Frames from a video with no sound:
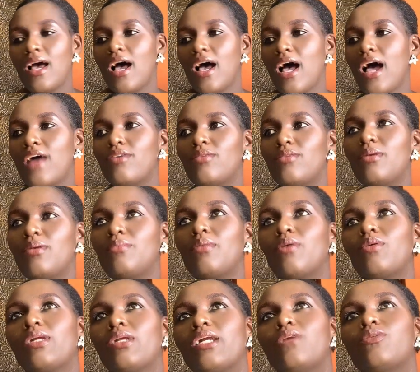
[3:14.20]
I remember
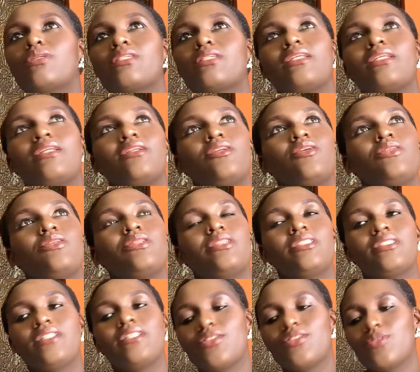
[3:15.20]
when I was in a long
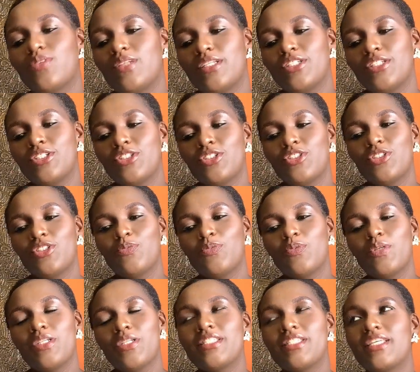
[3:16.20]
distance relationship,
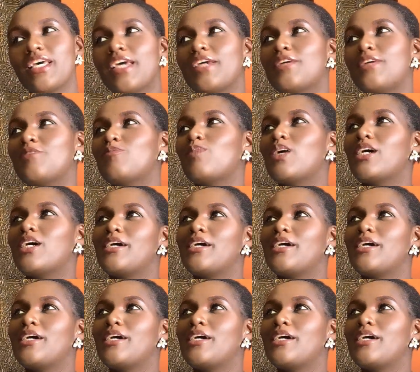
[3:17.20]
one time